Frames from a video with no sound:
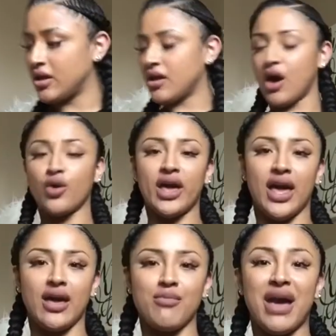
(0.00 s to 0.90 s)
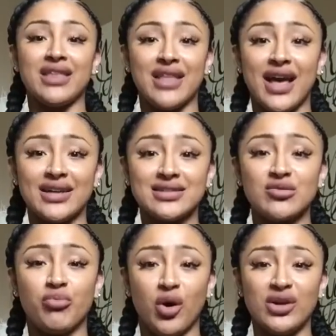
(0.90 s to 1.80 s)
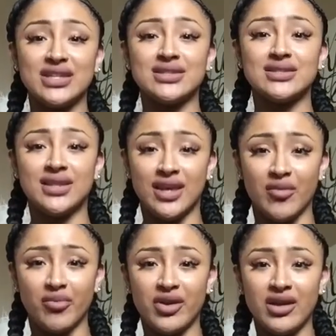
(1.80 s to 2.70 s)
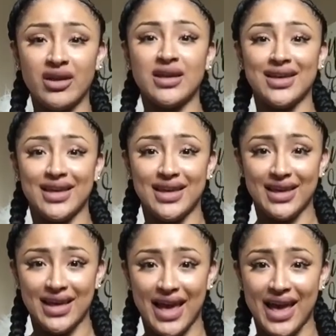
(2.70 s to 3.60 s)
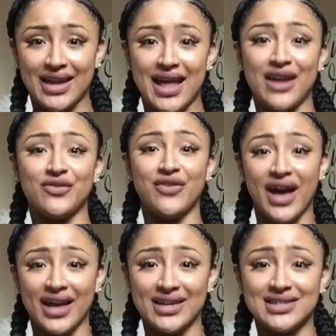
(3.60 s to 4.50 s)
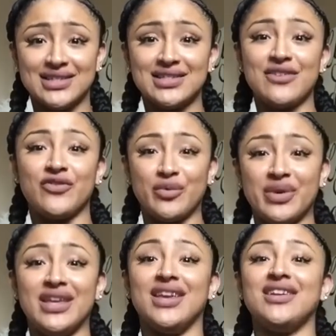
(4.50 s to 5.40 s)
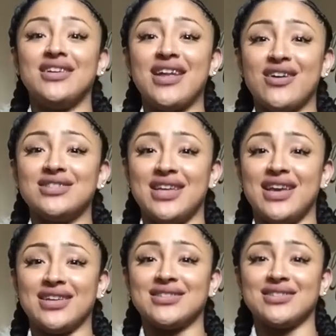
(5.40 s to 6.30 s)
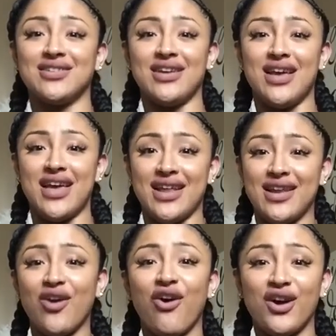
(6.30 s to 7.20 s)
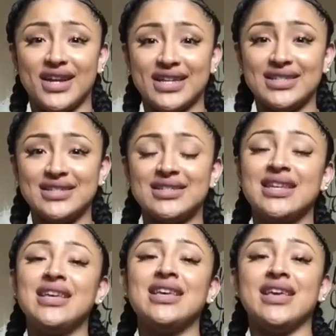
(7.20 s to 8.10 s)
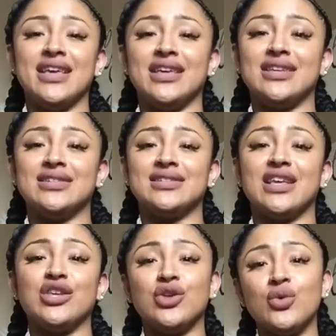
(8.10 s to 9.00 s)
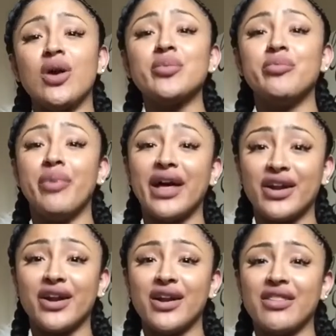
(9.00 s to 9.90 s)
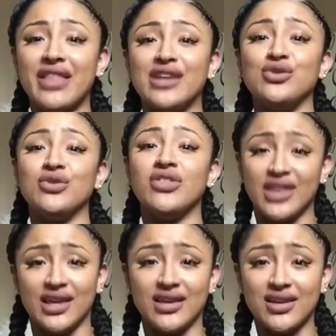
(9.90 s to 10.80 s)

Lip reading: Okay, my last bonus tip and advice for beginner nail techs and nail artists is you are better than you think.